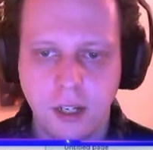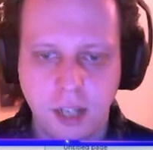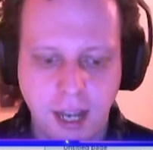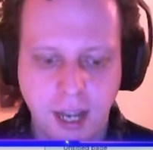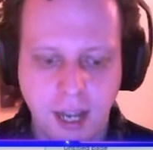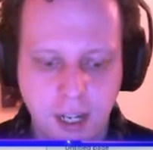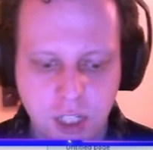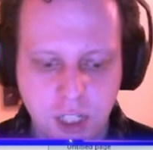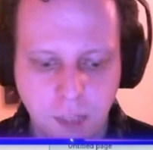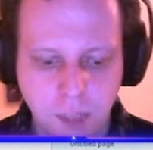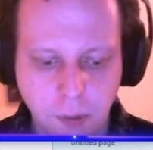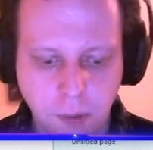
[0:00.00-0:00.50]

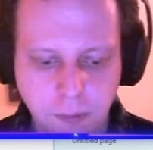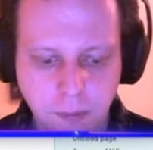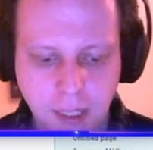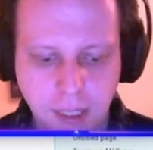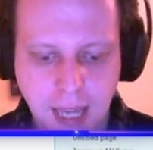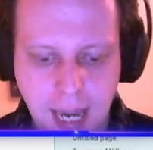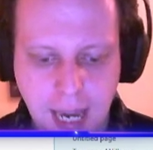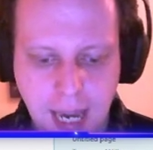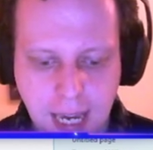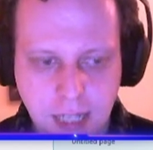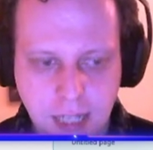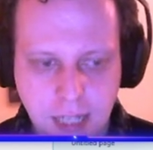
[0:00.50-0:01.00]
She moved to
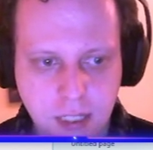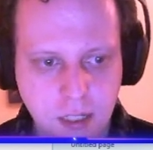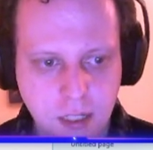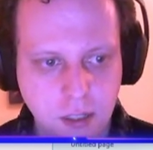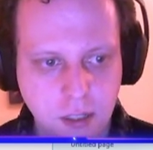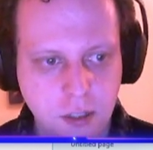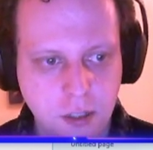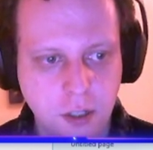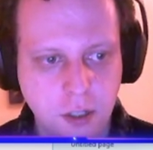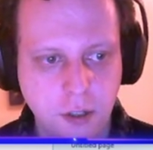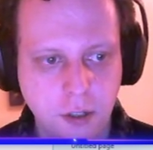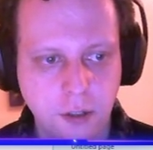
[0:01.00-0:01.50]
Cades
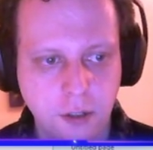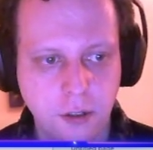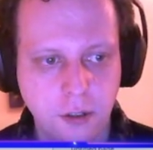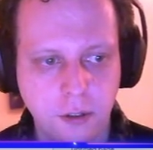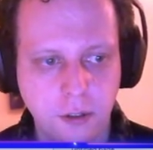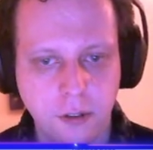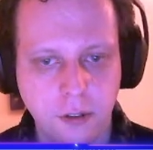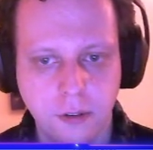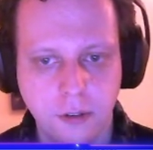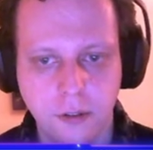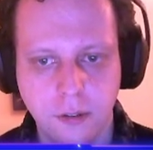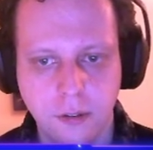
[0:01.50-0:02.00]

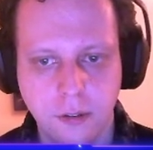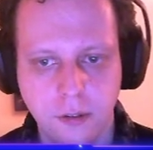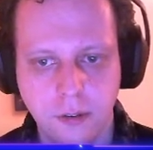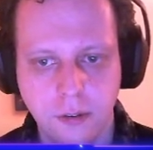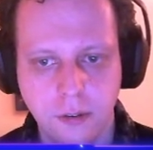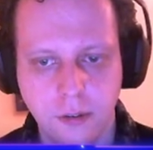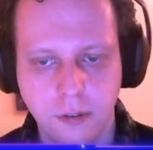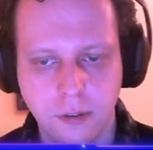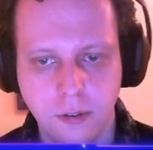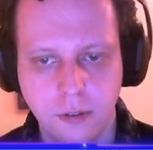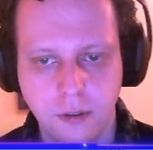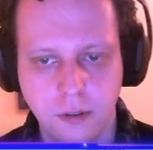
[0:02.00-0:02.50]
to
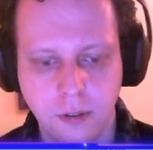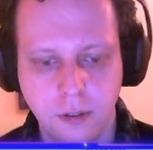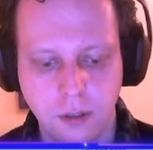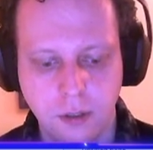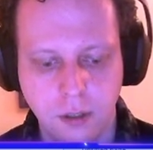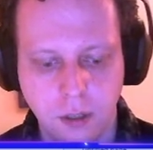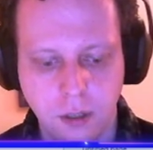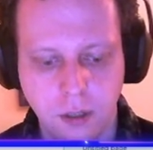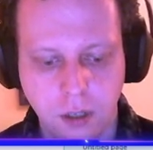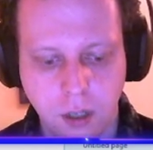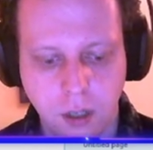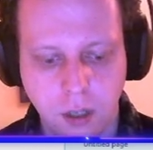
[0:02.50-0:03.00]

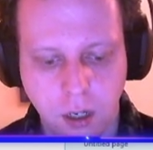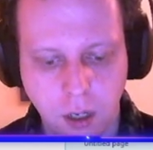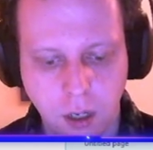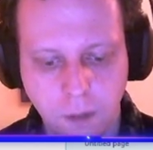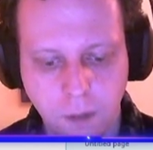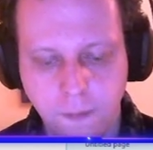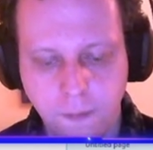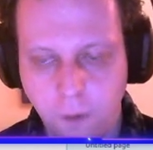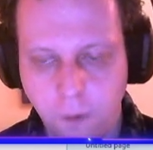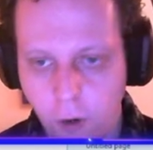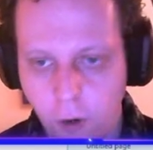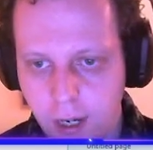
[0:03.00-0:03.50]

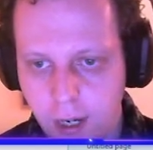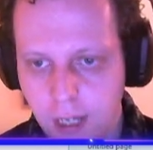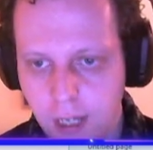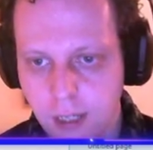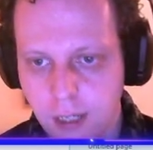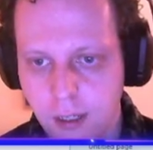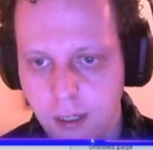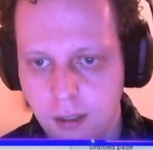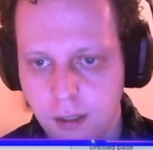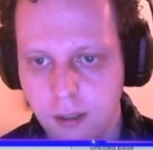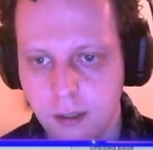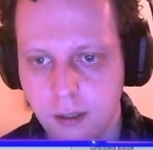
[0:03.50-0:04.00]

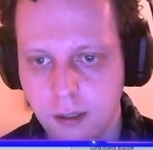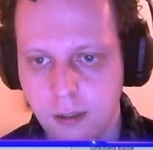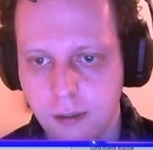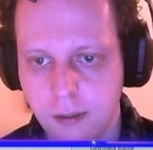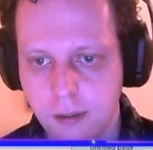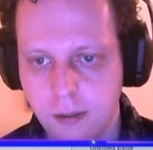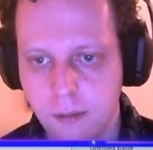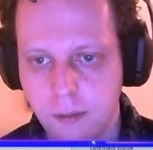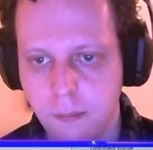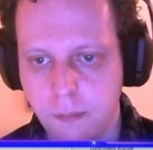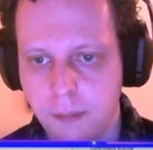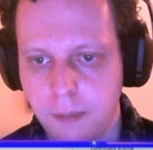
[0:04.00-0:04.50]
avoid
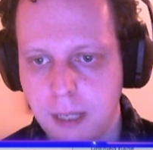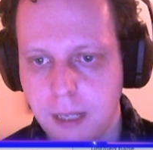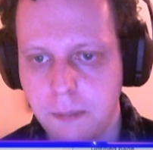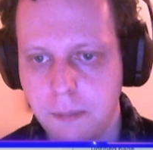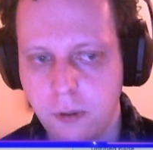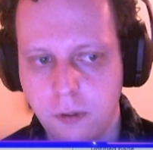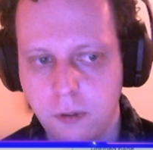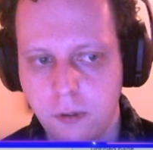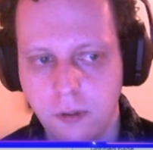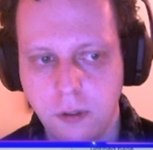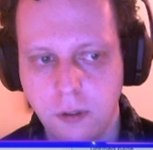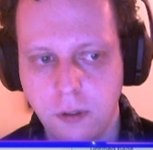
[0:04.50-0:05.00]

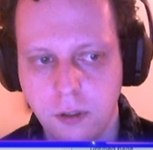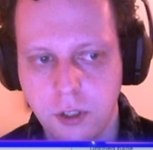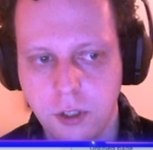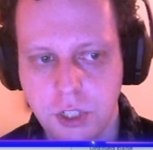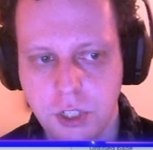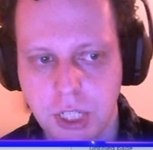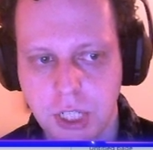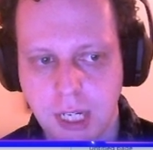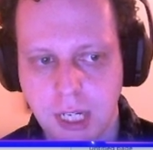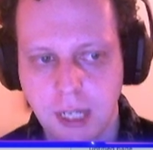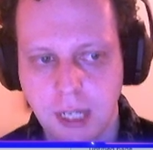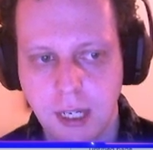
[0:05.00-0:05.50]
people
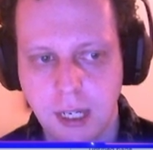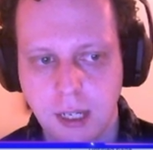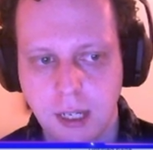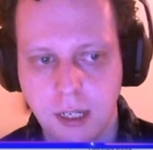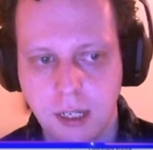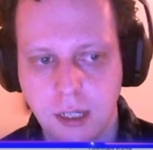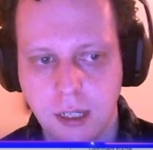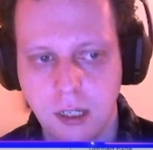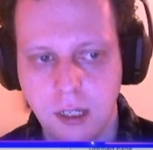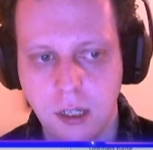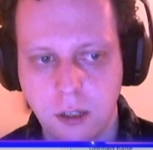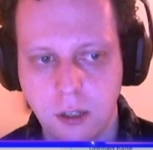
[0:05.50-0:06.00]
she
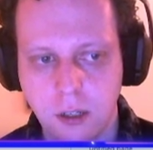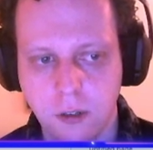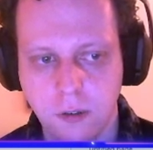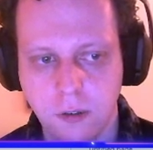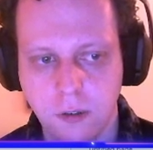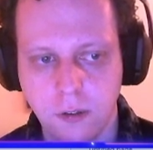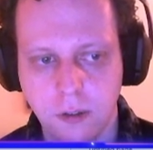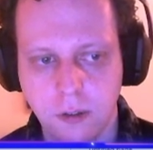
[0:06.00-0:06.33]
knew.